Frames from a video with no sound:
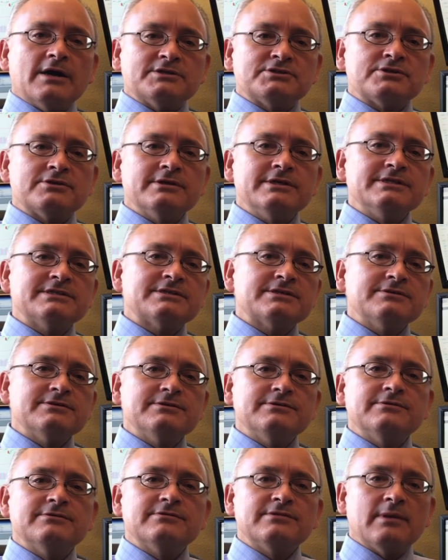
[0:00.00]
Turning
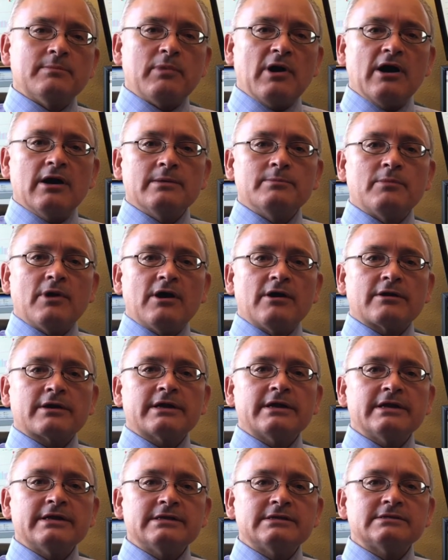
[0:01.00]
to the bond
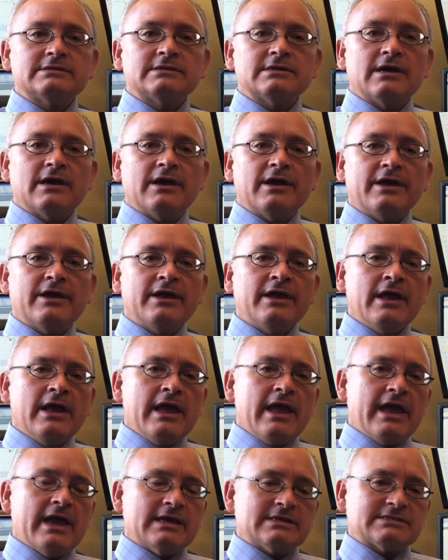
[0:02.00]
market,
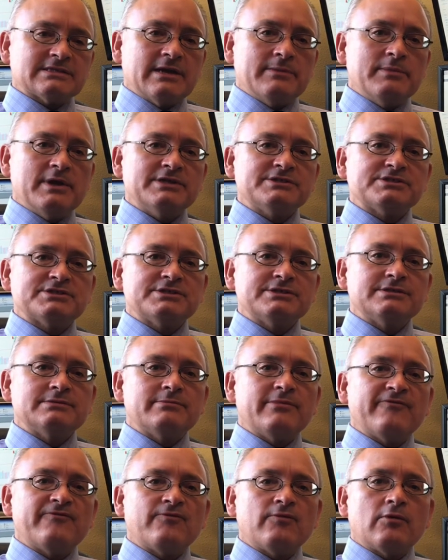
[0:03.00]
as I
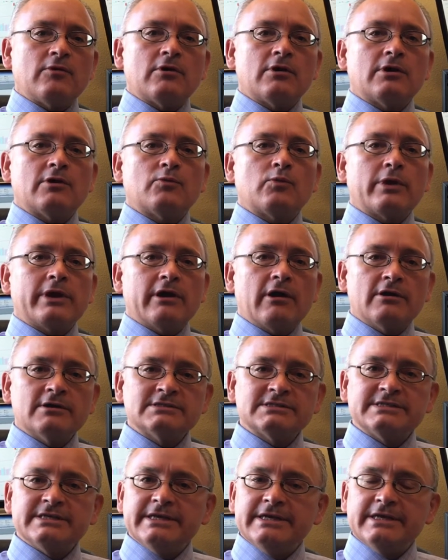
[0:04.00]
mentioned before, we are
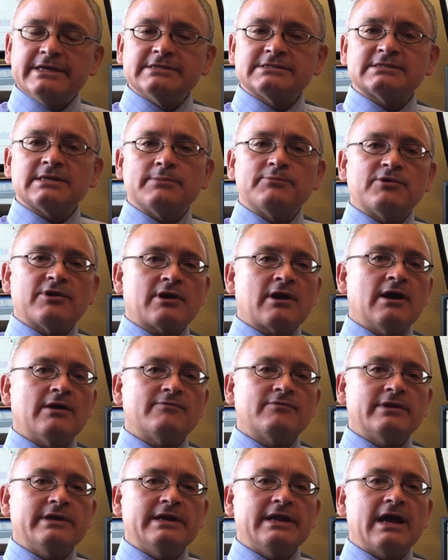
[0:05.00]
seeing some
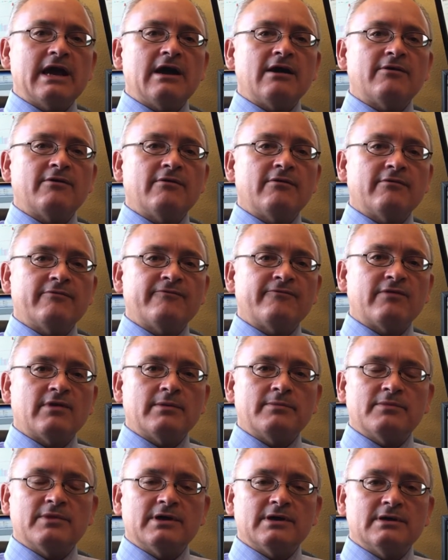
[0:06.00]
recovery now
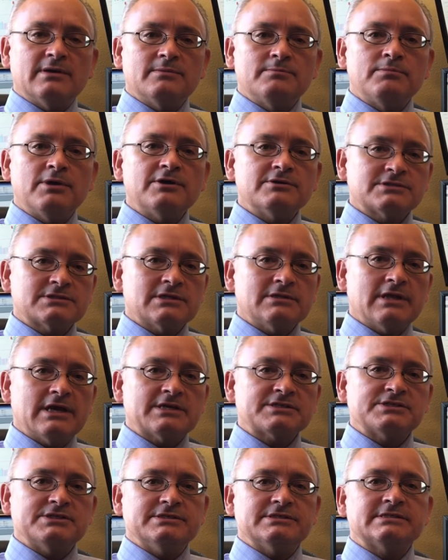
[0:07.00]
from the
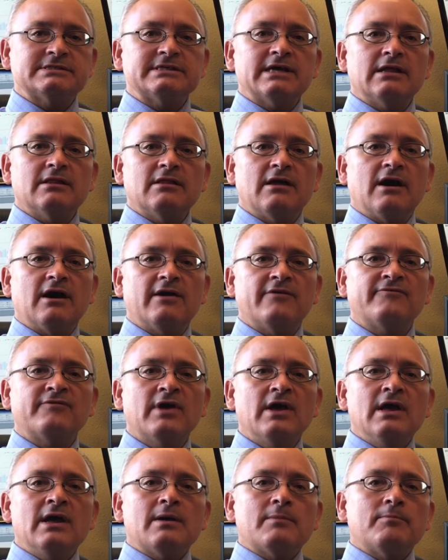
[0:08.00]
post-election sell-off,
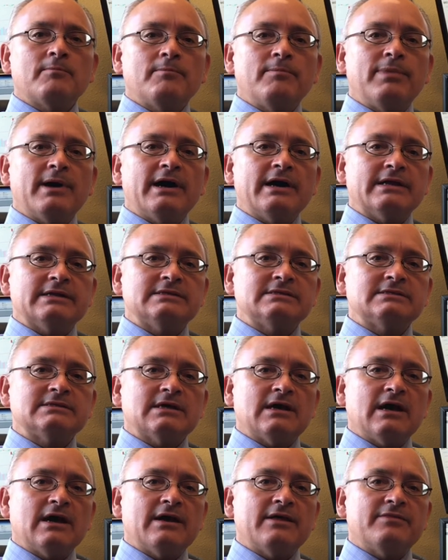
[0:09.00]
but
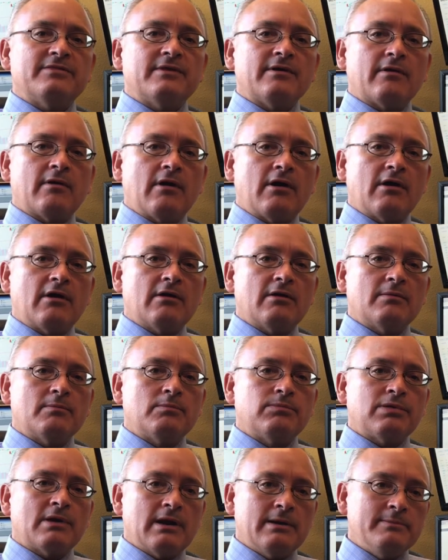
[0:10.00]
there are
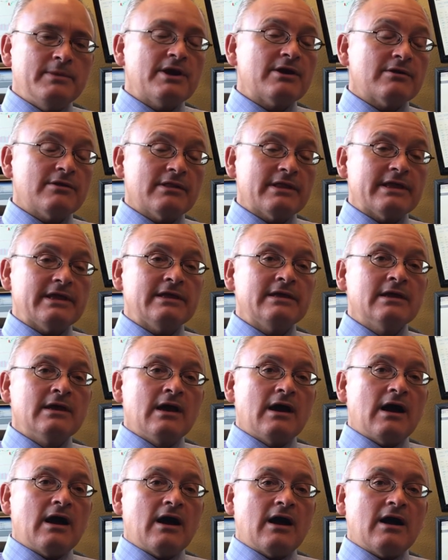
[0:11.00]
primarily
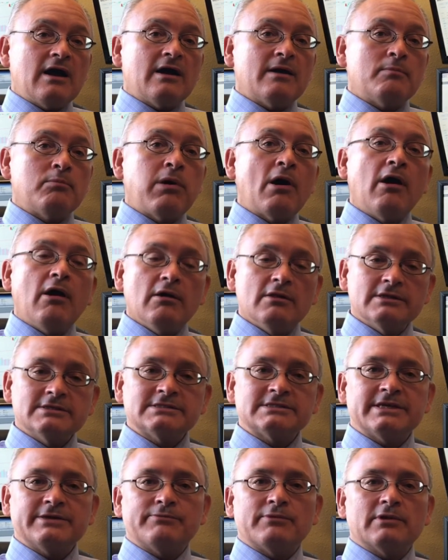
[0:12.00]

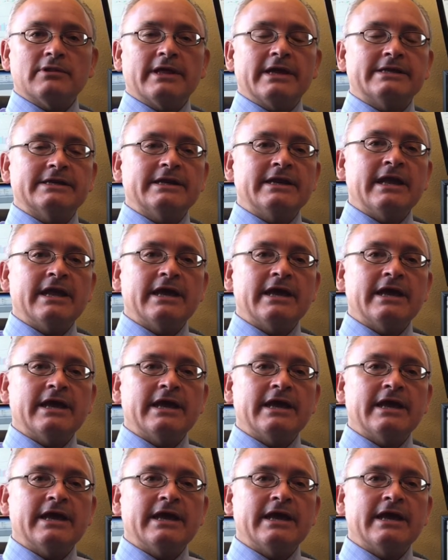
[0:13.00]
policy-related